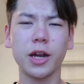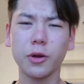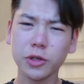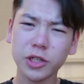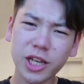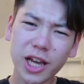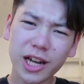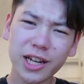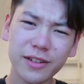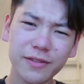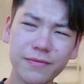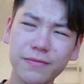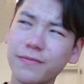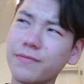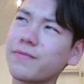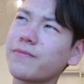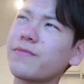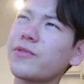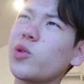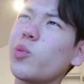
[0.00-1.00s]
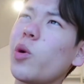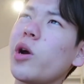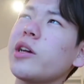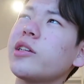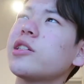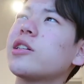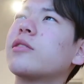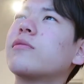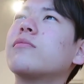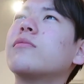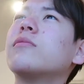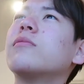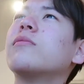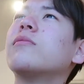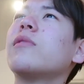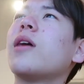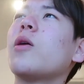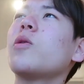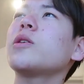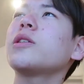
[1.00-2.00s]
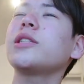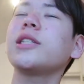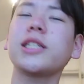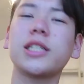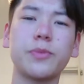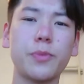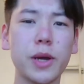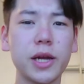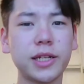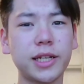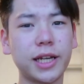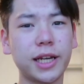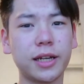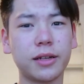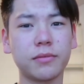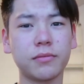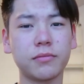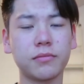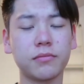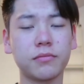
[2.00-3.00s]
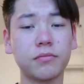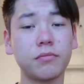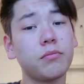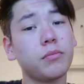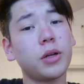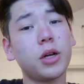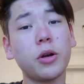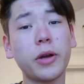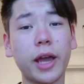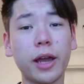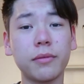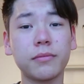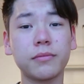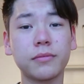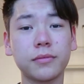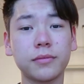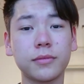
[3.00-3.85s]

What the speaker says: And it was kind of surprising. I wasn't expecting, but okay.